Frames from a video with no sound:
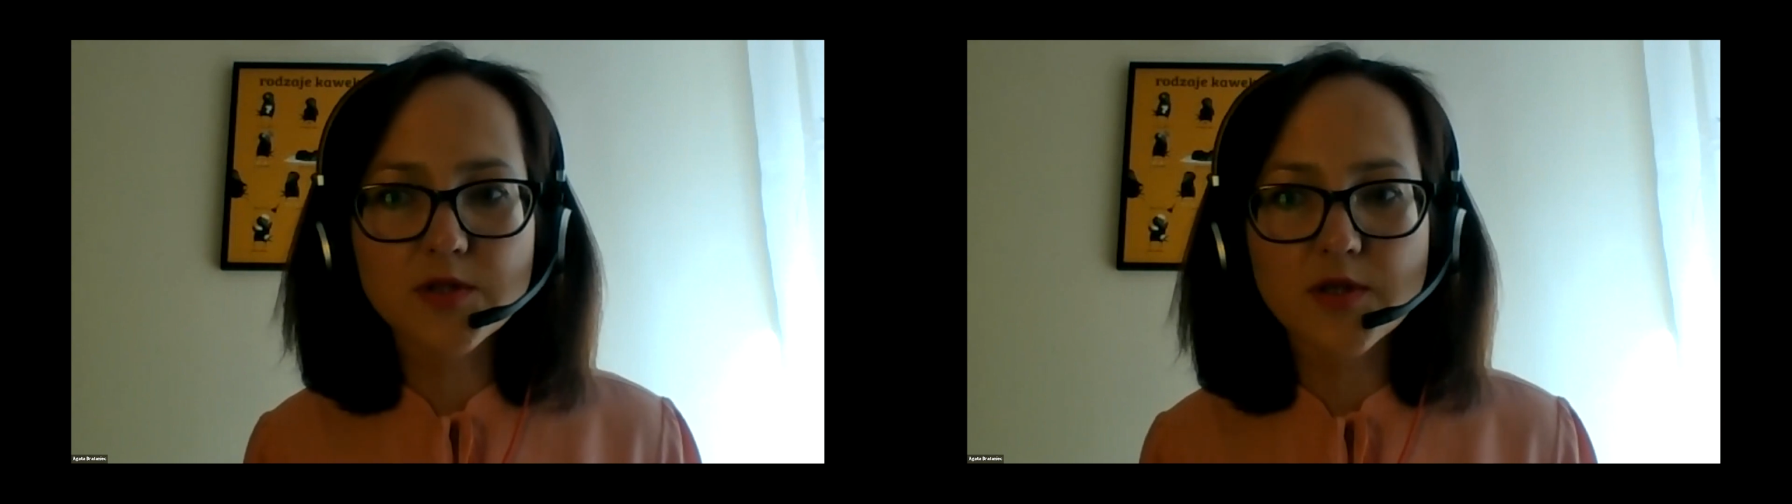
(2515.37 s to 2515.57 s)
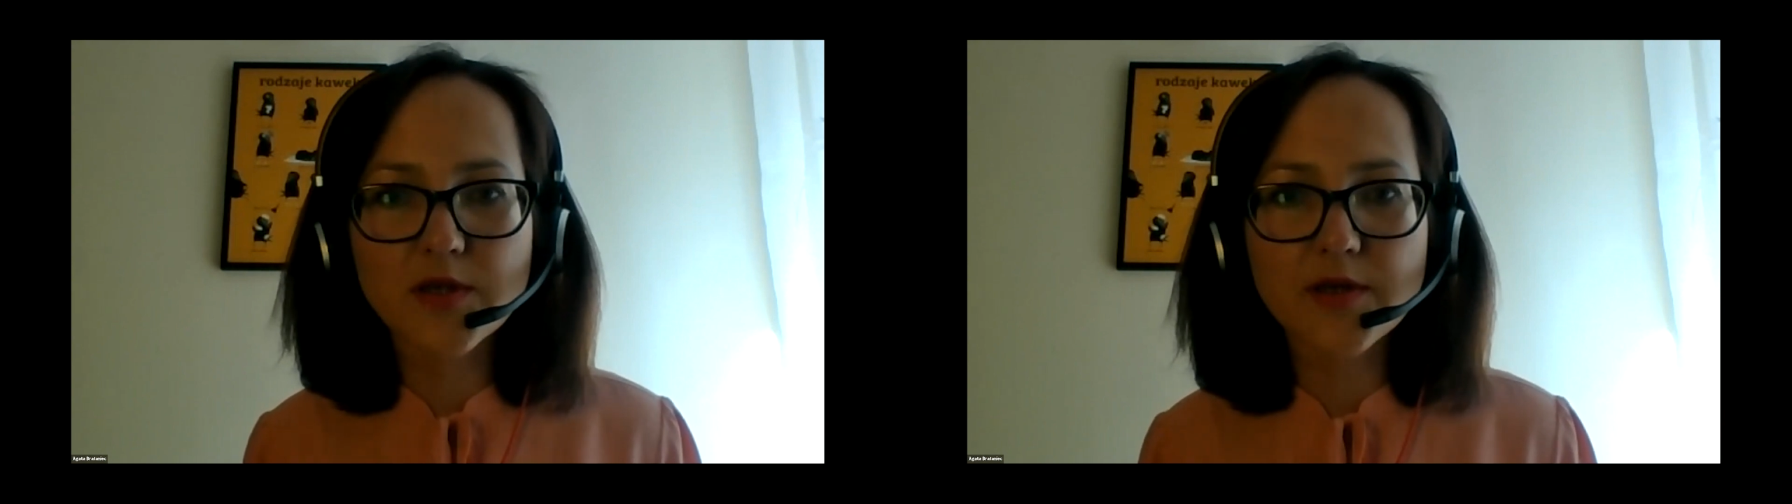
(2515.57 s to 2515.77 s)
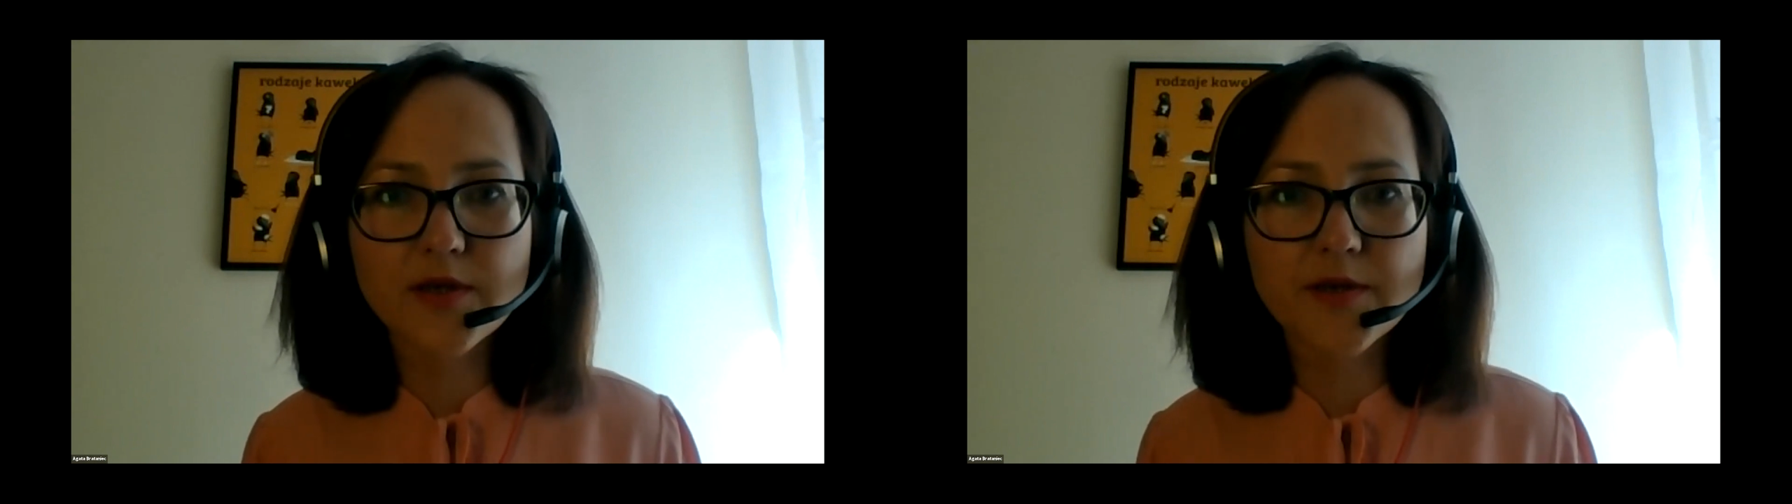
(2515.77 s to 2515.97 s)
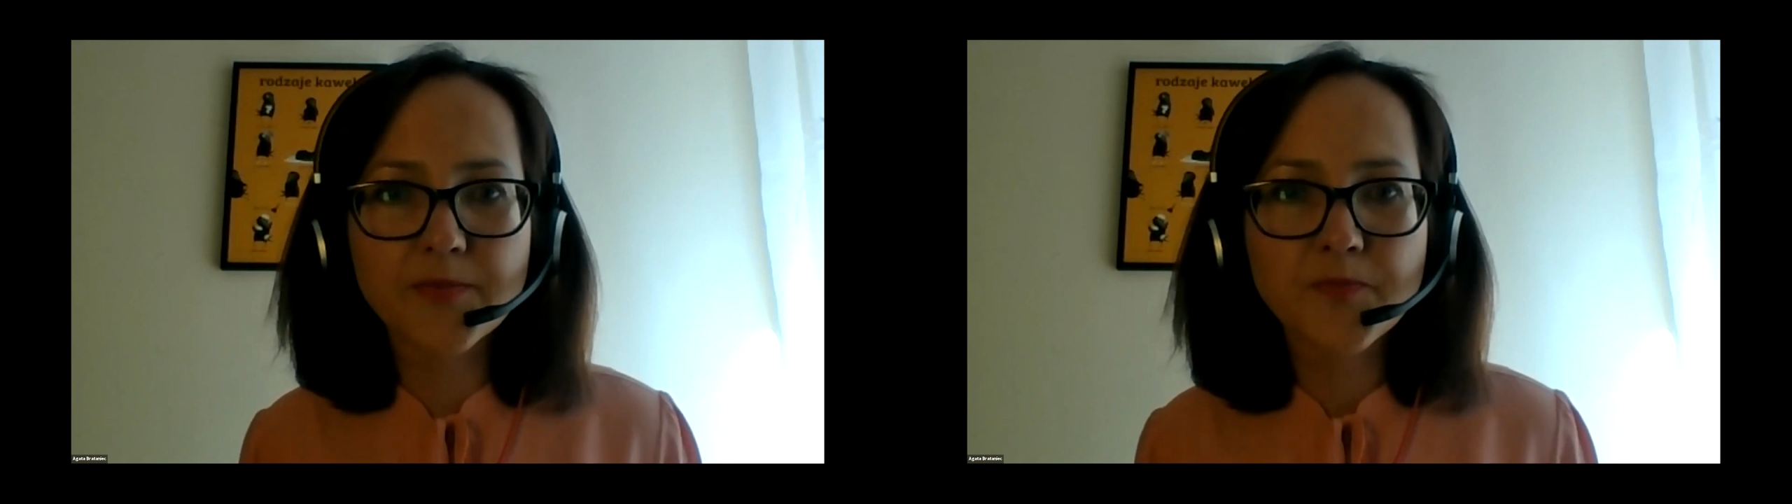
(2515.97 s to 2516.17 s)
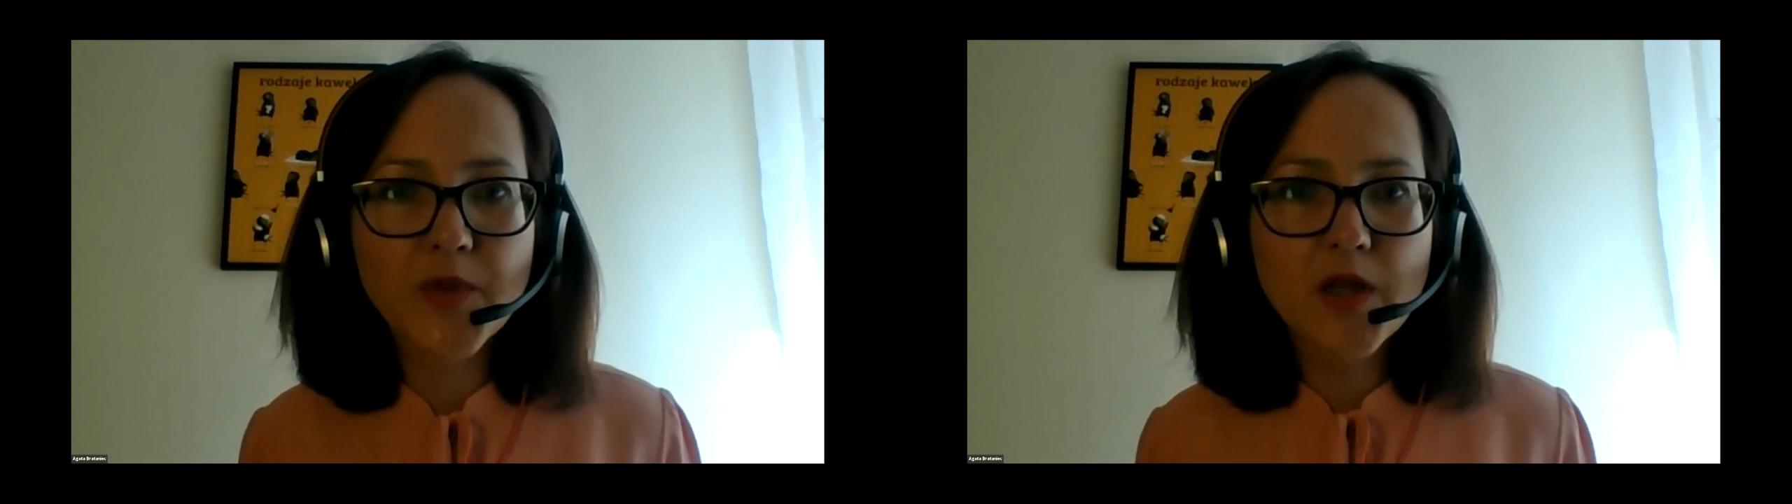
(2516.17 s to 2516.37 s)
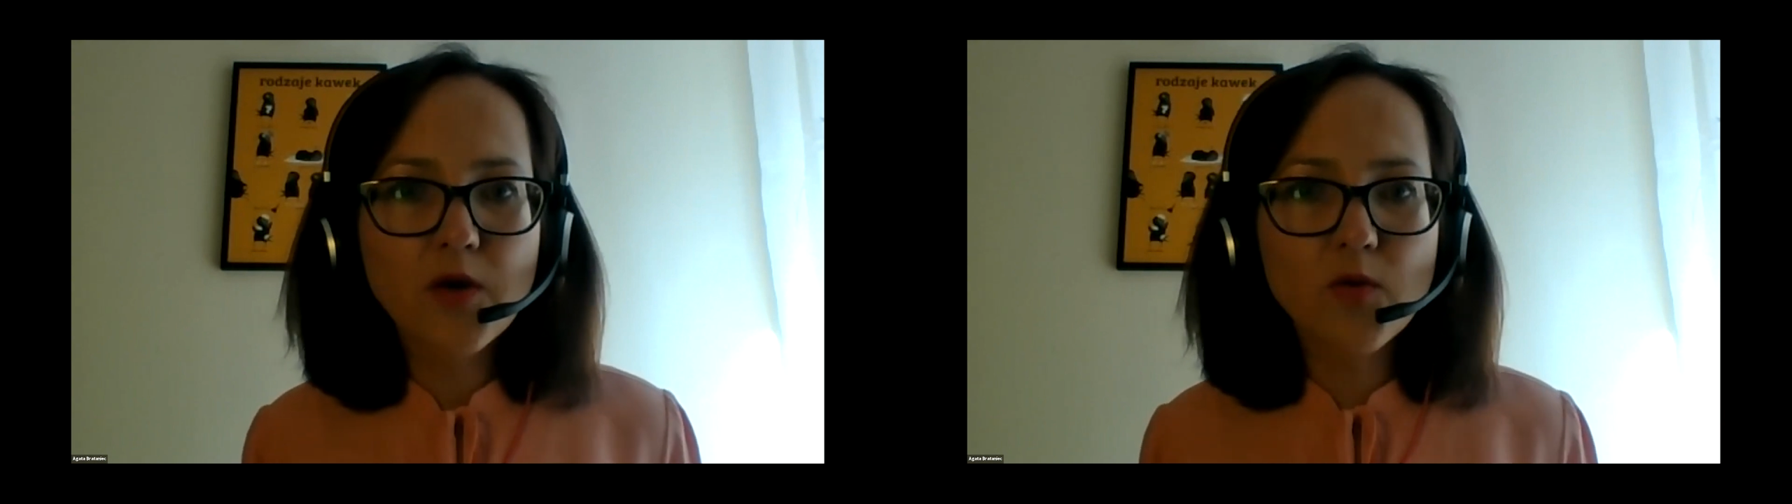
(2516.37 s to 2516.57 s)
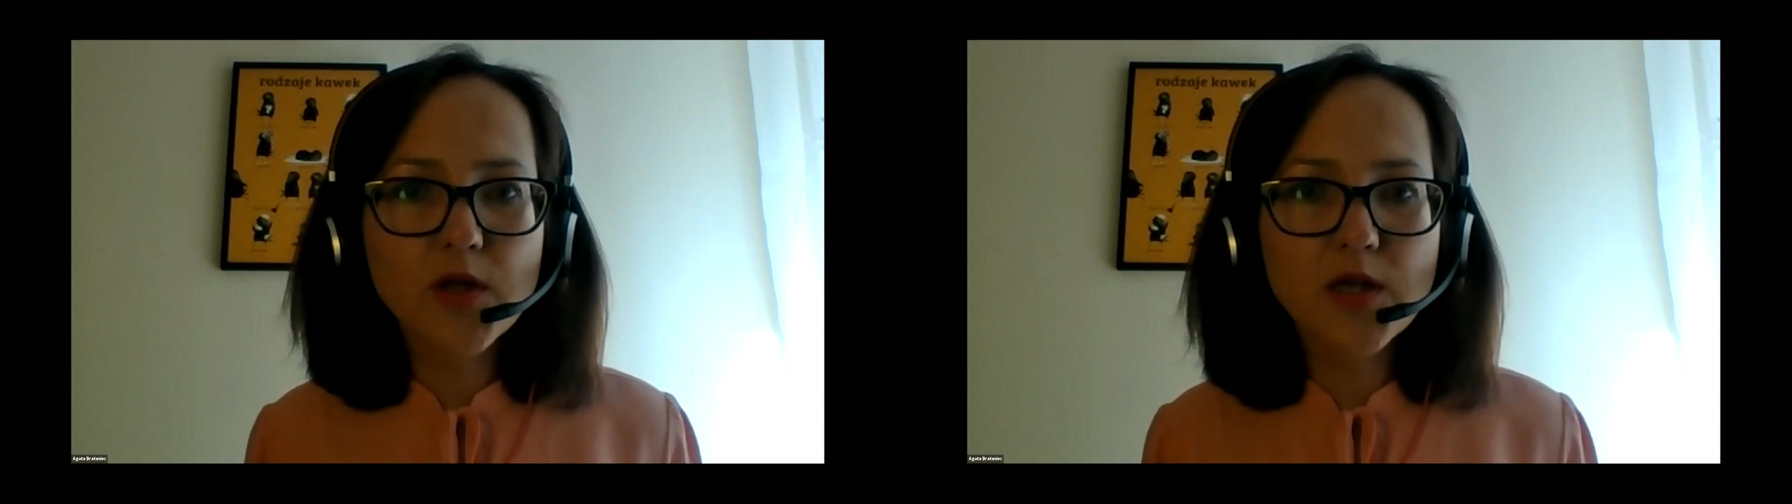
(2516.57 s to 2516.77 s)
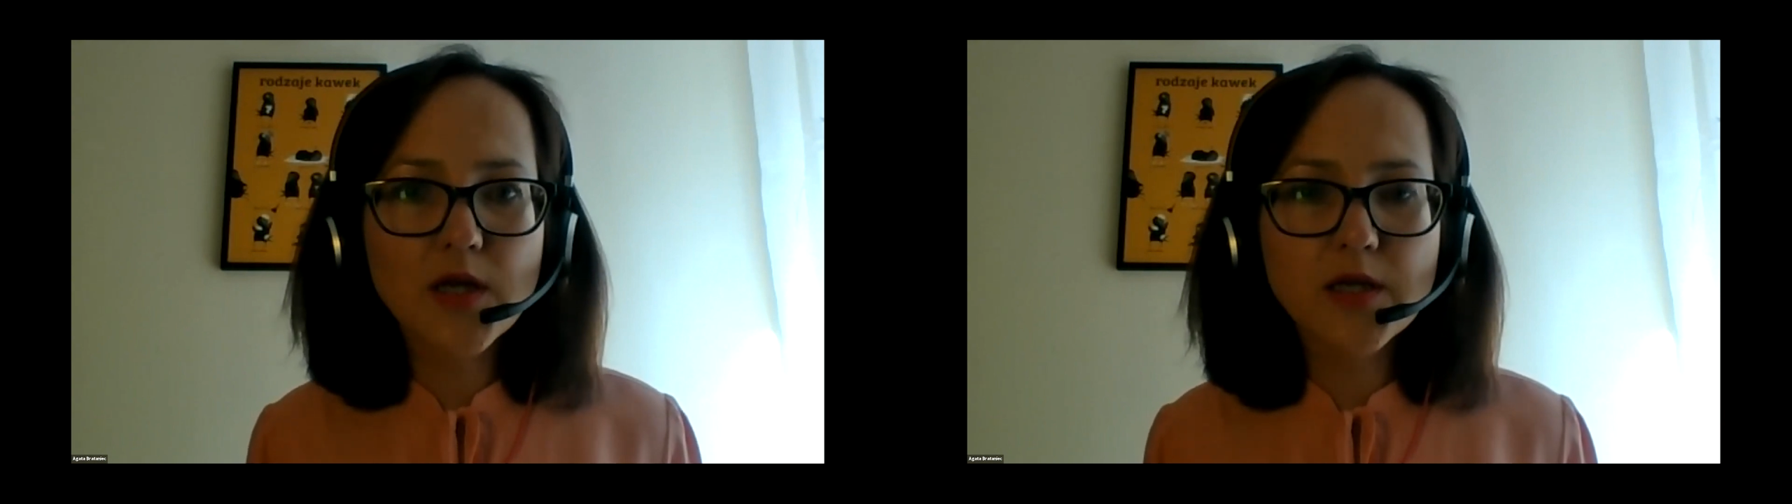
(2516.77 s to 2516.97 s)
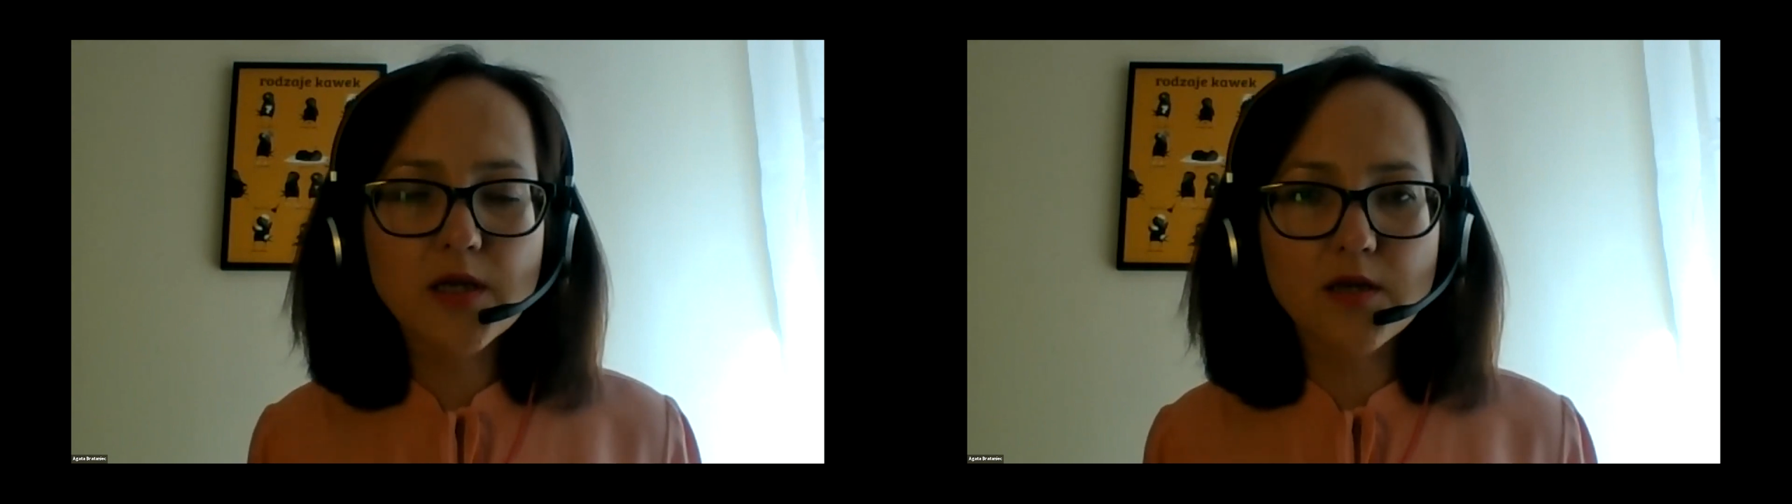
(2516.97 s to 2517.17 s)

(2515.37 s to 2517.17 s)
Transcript: well, like